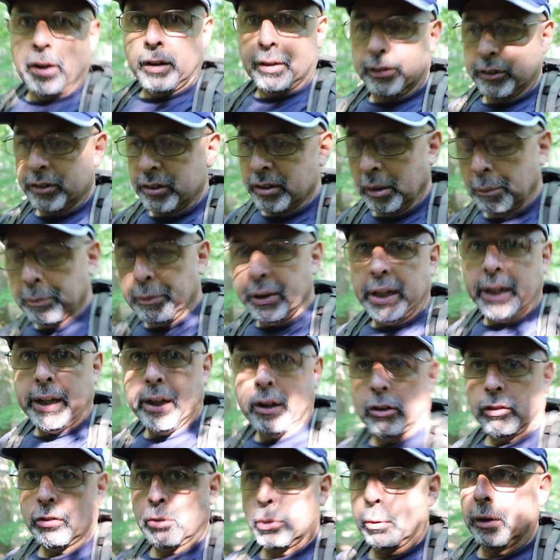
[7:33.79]
on something
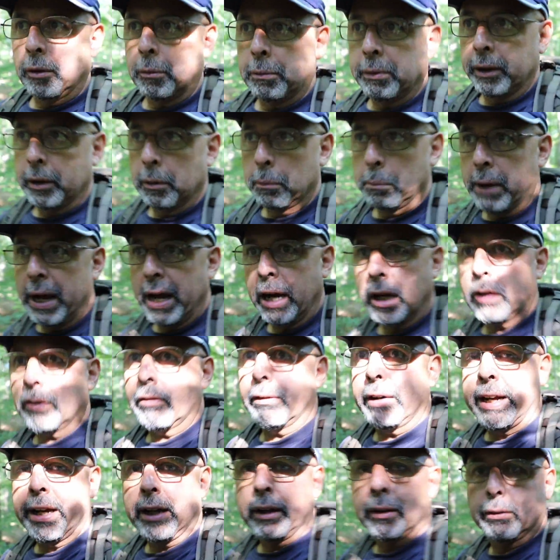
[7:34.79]
else, whether it be the
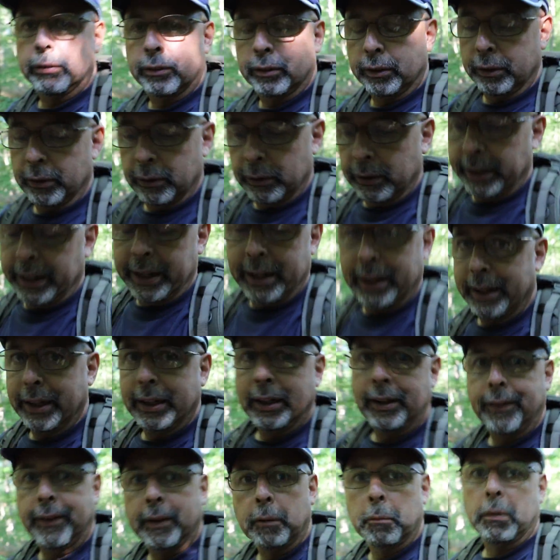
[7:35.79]
background or
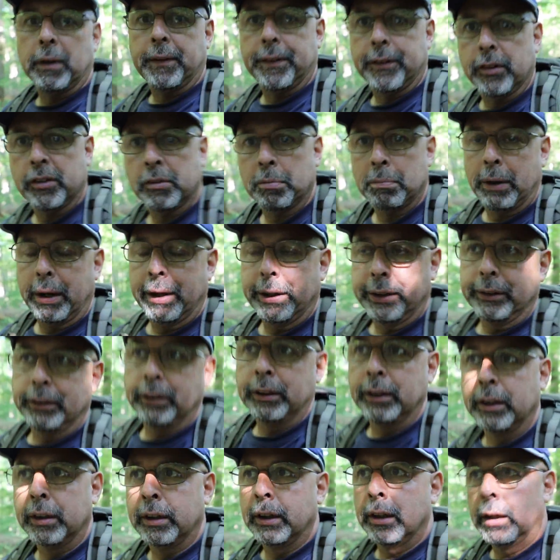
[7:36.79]
anything but the spider.
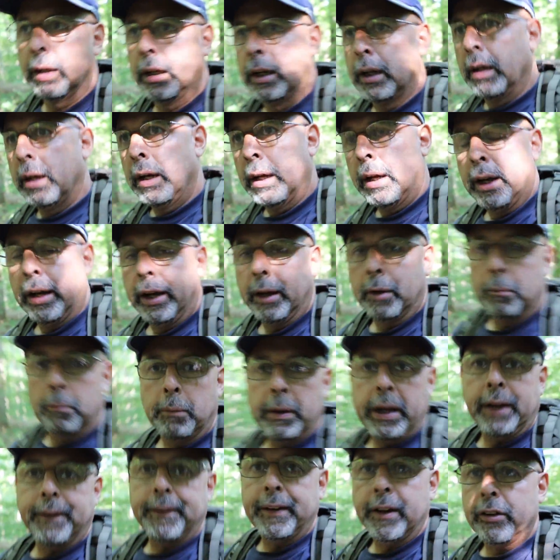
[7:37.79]
And
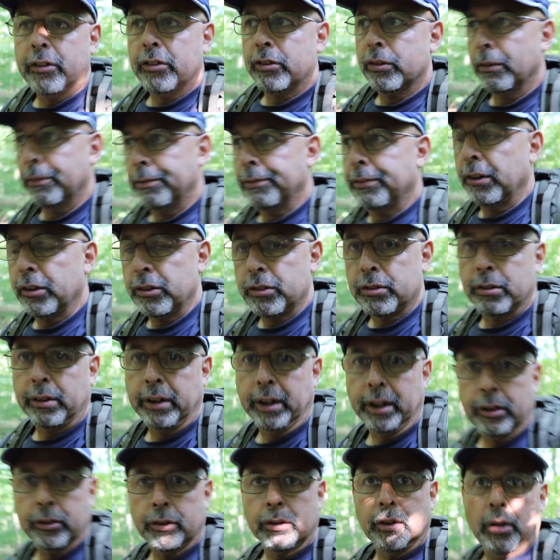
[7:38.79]
man, that is so
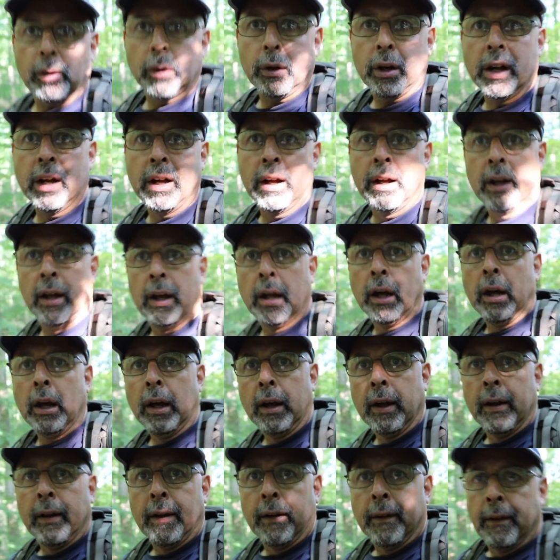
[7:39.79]
frustrating. So
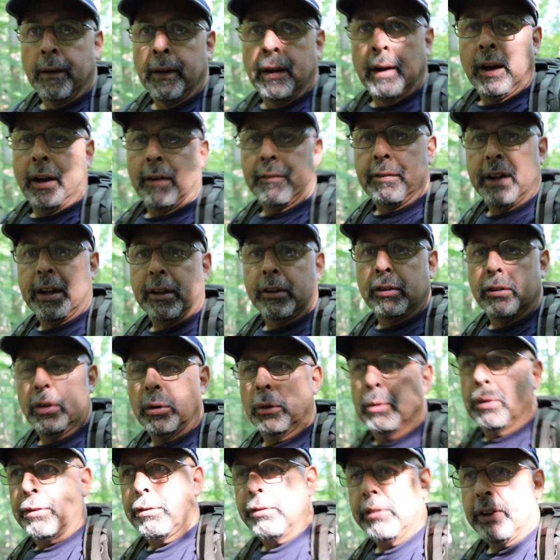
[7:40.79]
I've had
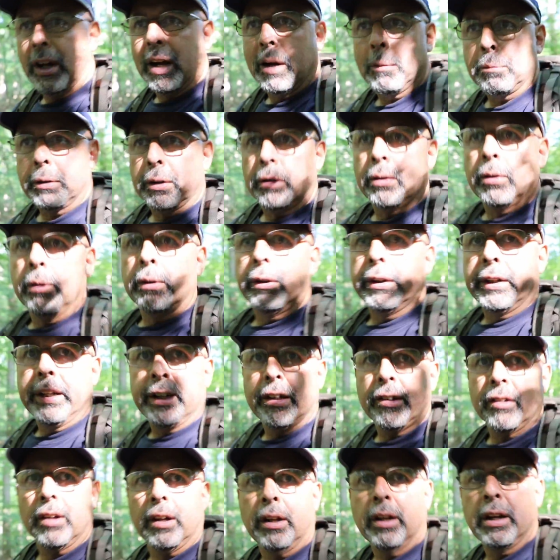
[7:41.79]
2 or 3
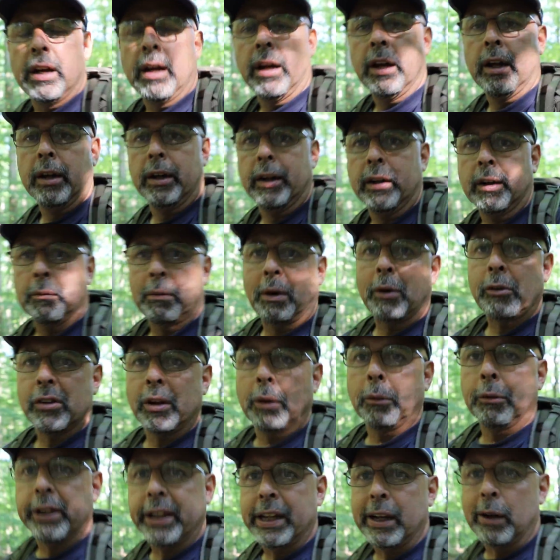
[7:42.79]
opportunities. I was
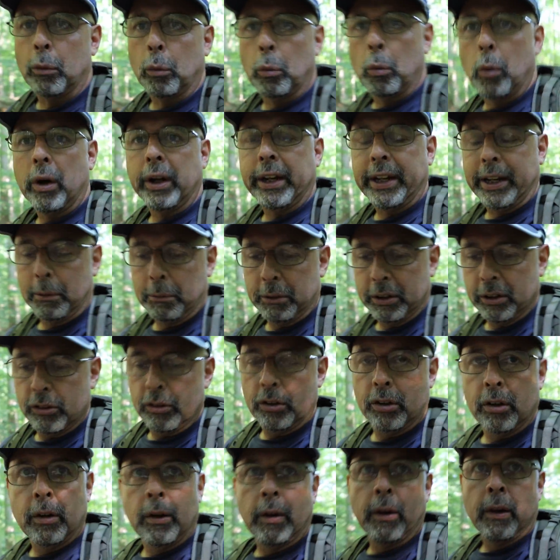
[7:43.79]
able to get one
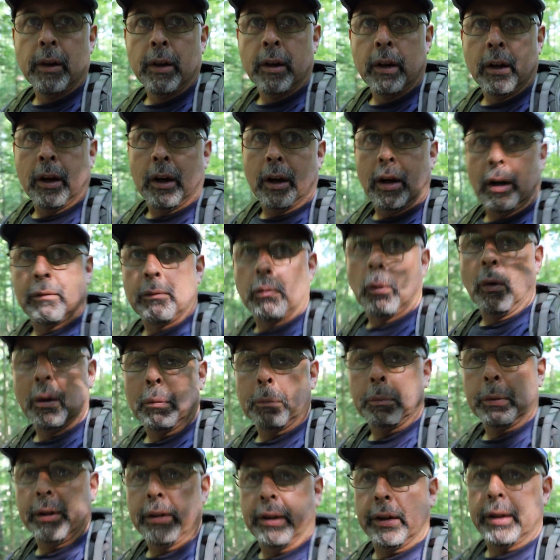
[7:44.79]
image of one
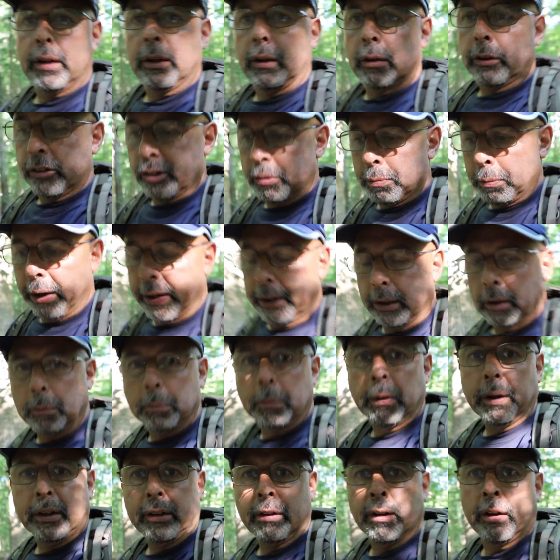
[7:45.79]
particular spider,
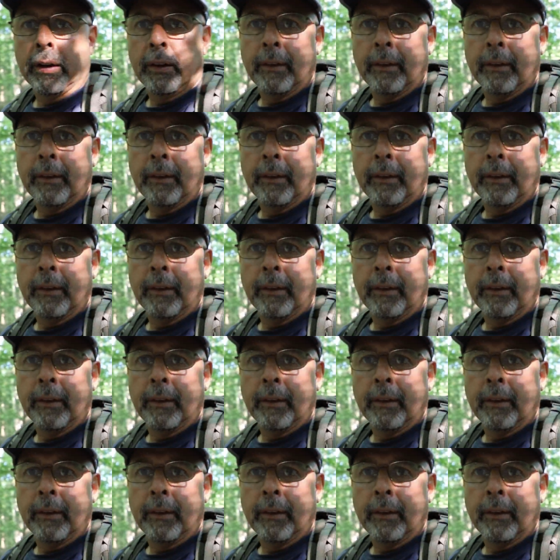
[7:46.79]
but